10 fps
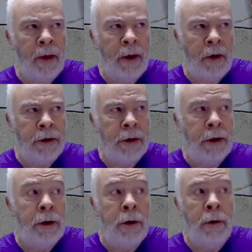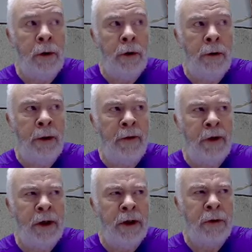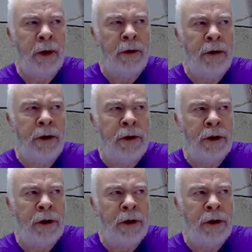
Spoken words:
because I did do a little bit of a test run on this just